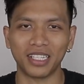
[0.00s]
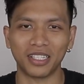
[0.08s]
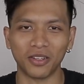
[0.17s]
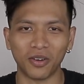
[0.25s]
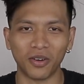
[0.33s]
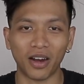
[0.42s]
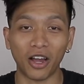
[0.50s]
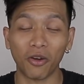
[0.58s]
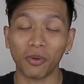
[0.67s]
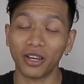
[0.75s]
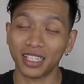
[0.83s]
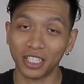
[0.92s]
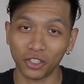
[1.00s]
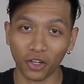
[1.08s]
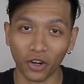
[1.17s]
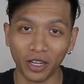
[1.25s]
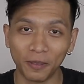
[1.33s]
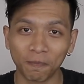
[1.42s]
So I hope you guys
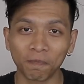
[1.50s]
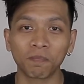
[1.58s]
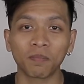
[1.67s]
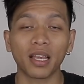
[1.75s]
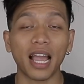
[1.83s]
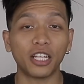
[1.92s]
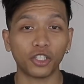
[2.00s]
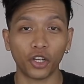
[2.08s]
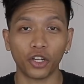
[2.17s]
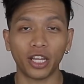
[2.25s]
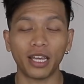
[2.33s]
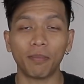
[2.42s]
enjoy your day,